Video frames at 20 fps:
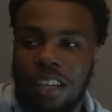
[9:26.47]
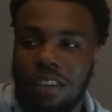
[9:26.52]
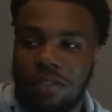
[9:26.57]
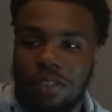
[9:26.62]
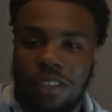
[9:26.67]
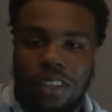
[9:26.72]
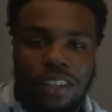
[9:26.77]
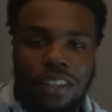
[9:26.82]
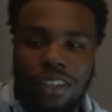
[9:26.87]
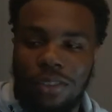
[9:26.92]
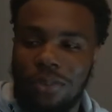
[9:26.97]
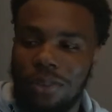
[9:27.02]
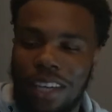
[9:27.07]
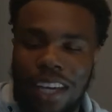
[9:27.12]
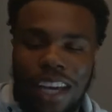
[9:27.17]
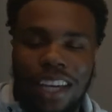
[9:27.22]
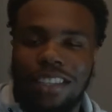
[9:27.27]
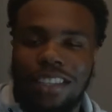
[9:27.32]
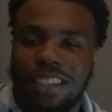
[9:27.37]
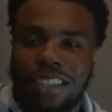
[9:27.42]
if you you
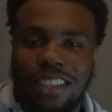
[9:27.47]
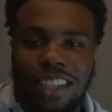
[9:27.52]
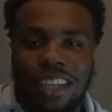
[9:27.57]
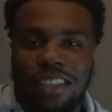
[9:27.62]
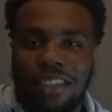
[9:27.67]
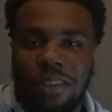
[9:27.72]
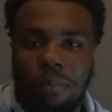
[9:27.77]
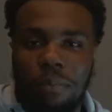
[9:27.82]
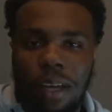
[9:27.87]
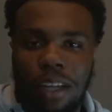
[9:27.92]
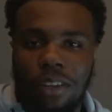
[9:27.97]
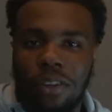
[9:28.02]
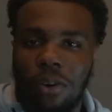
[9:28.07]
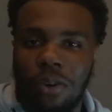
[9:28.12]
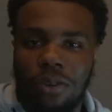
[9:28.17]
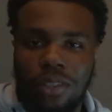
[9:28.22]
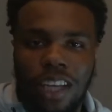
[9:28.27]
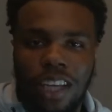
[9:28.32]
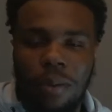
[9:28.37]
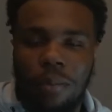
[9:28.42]
can't just sit in your bed the
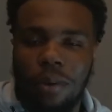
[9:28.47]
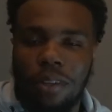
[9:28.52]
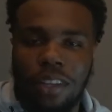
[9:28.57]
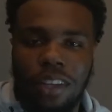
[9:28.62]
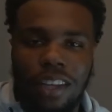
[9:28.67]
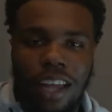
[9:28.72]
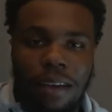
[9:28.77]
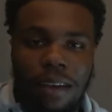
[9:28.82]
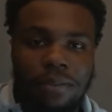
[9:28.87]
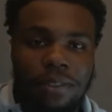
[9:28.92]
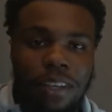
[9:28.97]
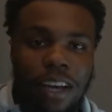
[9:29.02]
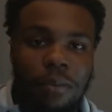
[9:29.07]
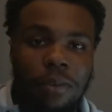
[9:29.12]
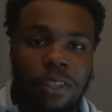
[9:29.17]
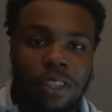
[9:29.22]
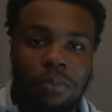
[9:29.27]
whole time on your laptop.